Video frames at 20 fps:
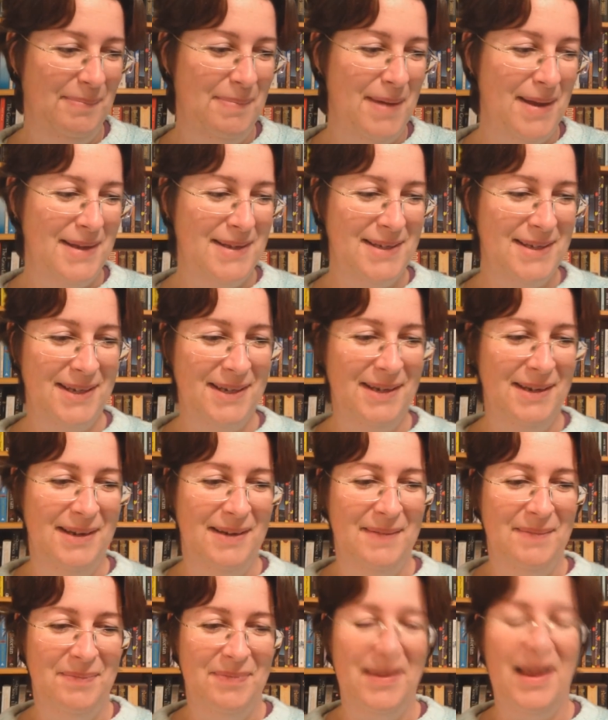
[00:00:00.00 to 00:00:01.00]
But
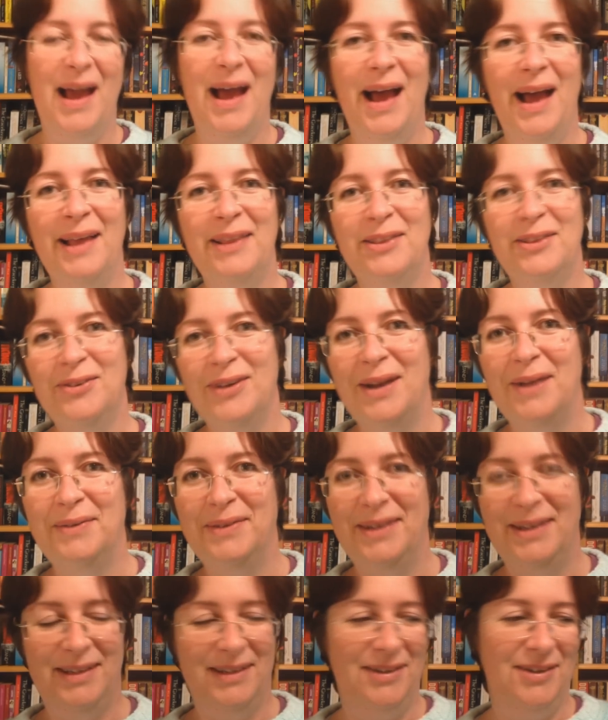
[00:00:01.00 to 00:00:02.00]
I thought
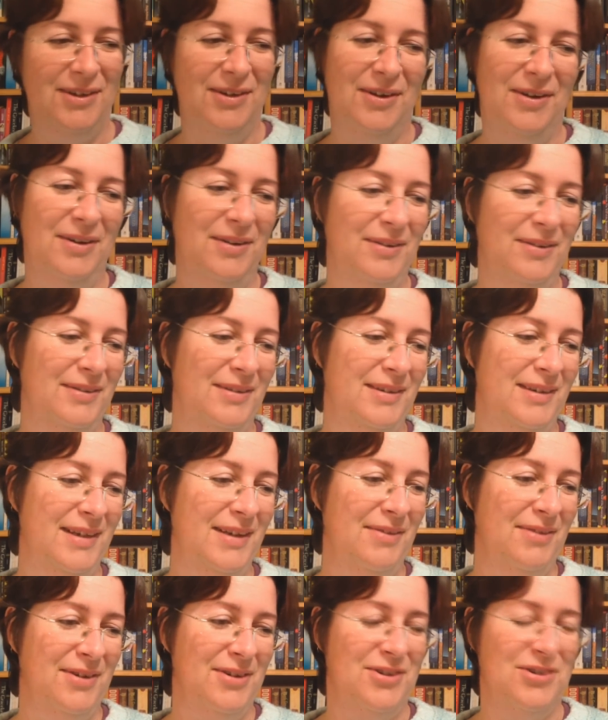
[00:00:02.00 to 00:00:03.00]
I'd,
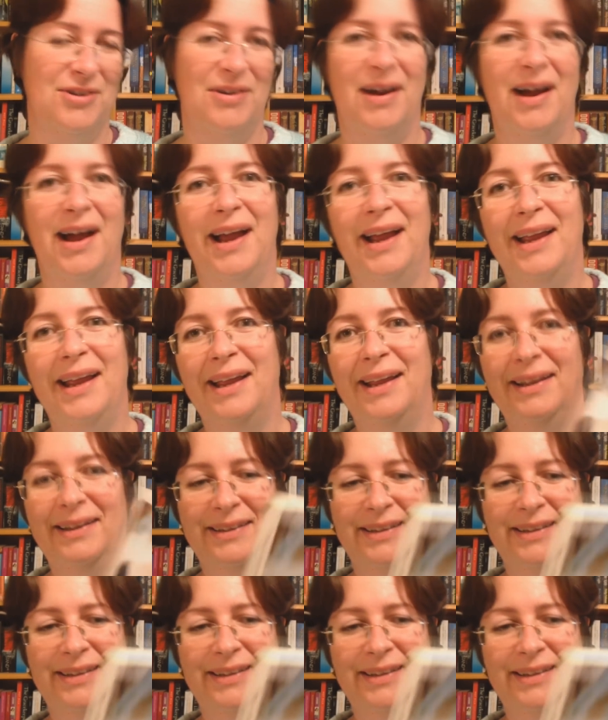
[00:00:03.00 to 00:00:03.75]
give it a try,